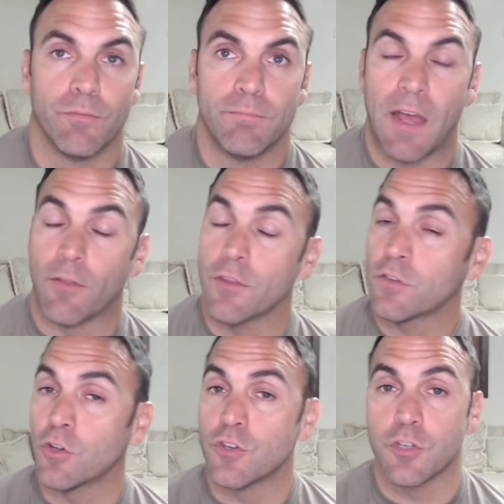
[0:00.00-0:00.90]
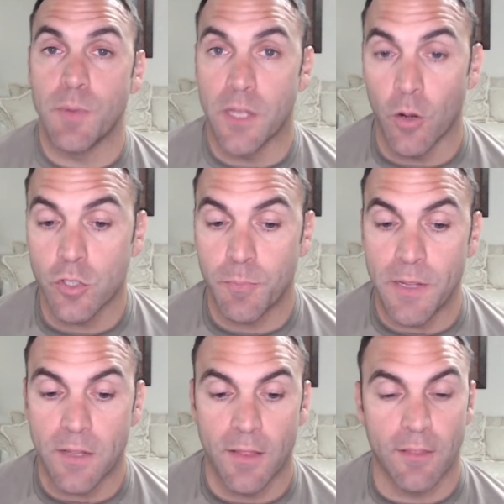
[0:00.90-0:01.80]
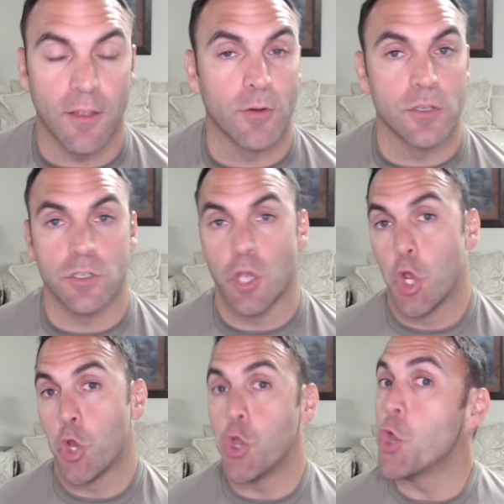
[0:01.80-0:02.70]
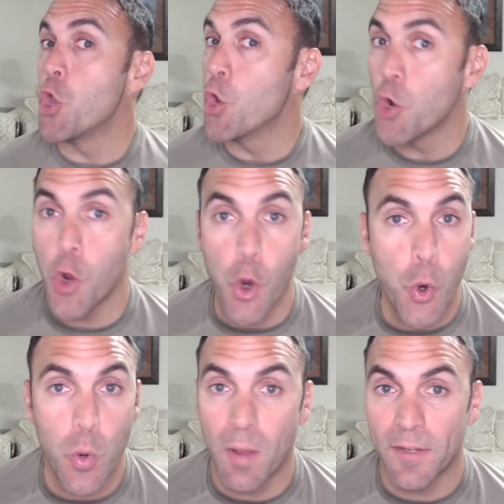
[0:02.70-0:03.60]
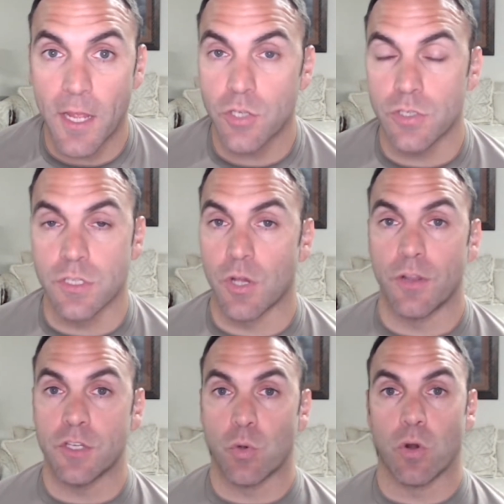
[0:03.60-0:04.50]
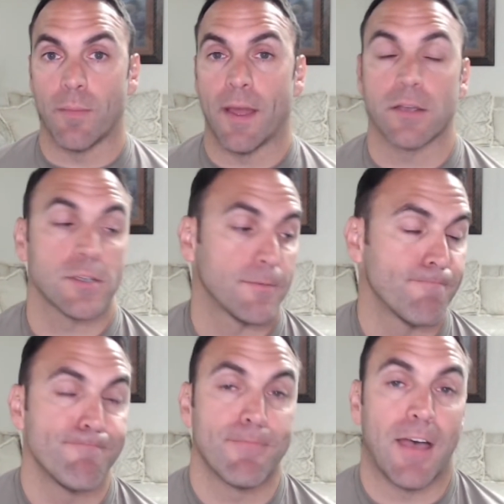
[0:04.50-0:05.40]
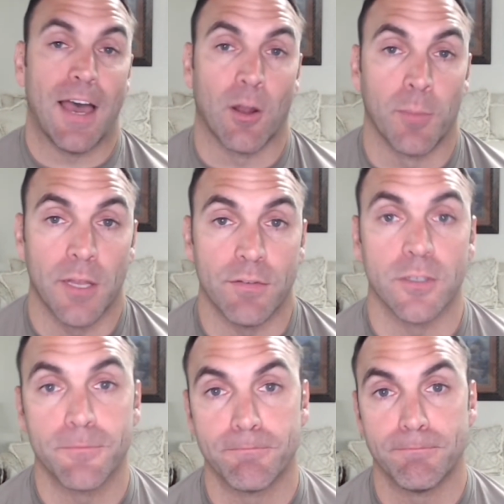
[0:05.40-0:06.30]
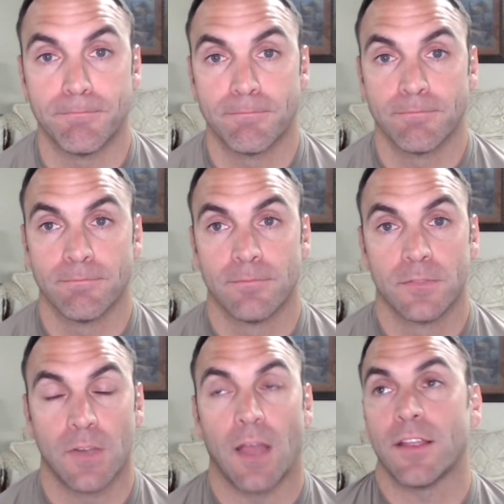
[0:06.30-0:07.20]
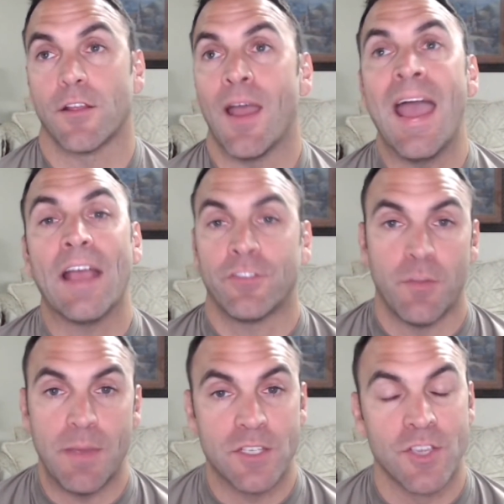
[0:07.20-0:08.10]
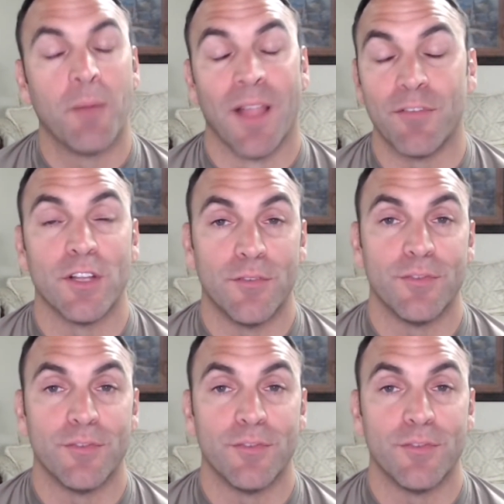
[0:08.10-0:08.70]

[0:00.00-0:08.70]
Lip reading: Now, this could just be coach speak that there is no limitations on these quarterbacks. I don't believe it. I think there has to be some level